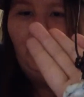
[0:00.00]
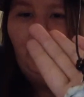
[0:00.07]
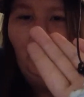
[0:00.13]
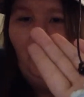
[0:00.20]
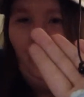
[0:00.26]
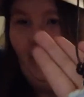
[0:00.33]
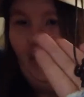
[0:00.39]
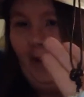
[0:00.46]
just
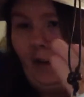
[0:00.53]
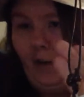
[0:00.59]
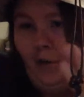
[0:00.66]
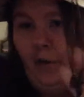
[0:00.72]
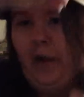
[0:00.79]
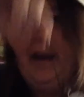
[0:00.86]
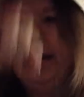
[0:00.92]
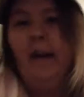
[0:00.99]
really cute,
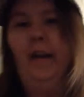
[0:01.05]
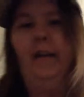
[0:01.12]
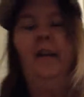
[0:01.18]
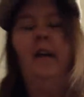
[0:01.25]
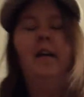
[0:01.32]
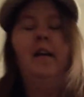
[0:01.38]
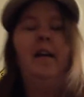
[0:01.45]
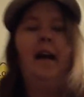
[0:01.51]
and
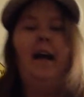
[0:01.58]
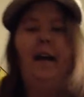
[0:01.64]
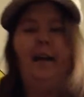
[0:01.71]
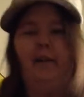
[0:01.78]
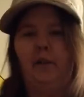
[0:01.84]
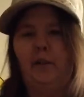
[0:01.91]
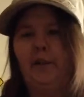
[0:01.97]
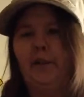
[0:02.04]

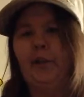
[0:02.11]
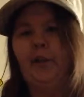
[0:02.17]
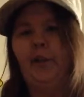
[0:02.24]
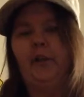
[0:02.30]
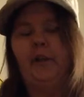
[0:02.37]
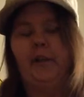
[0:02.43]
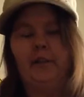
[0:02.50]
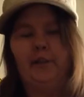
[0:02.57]
at
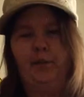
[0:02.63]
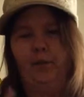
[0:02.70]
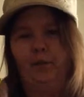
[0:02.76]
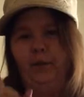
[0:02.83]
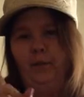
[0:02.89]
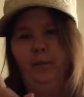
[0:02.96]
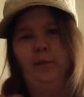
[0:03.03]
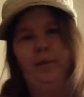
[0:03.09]
Glitter, it's
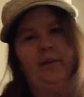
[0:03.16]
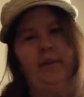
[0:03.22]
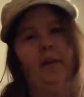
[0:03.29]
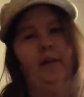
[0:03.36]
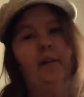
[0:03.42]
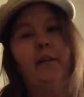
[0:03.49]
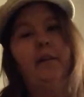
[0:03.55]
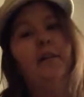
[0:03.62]
only
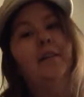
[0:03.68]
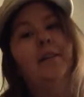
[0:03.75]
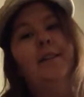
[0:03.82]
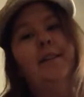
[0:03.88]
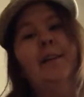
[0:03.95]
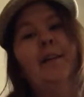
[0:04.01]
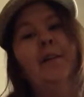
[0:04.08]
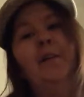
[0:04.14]
$1,
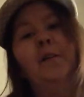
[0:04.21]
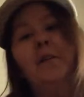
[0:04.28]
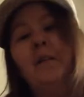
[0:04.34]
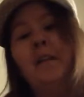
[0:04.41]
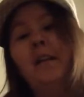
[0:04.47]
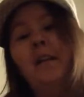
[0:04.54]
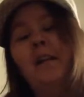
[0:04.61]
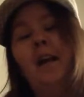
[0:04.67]
so
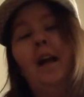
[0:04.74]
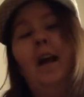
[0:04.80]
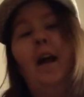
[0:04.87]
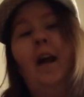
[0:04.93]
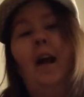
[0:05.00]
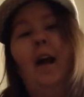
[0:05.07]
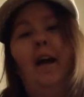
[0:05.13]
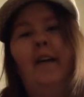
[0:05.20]

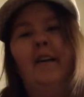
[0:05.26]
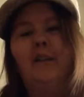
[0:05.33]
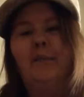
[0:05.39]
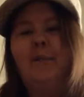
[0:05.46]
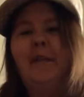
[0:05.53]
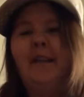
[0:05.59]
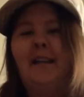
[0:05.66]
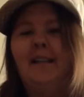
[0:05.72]
I hope
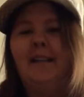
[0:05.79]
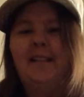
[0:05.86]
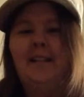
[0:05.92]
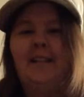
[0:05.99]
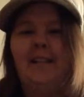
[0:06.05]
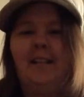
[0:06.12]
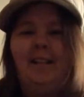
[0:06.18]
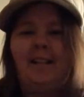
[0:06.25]
you
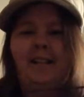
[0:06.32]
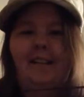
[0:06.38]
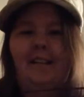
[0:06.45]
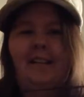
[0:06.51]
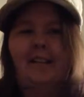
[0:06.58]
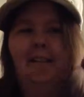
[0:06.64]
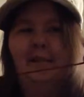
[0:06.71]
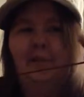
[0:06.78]
guys
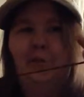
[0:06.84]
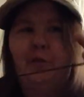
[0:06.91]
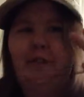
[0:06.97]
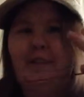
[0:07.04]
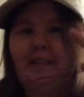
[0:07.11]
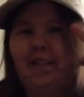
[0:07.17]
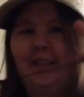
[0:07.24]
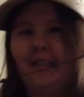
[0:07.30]

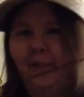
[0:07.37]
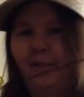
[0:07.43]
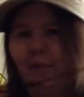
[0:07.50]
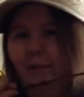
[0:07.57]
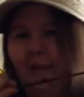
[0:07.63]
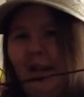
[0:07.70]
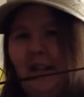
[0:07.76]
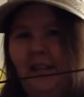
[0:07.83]
enjoy this little
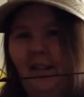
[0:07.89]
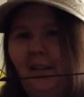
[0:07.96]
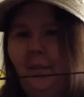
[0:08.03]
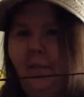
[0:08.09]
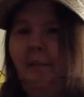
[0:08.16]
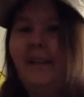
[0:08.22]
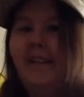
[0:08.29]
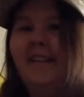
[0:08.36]
fast
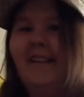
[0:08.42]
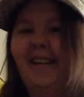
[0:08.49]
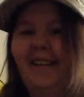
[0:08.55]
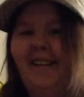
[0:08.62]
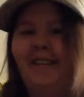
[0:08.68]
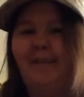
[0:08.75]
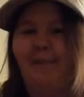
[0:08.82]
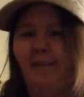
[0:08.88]
clip right here
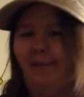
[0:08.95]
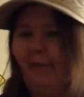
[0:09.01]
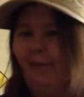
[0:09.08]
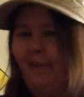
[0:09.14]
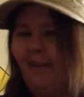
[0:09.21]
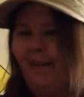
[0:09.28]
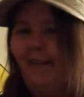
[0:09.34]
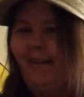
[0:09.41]

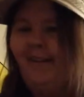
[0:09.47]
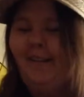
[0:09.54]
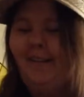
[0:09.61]
before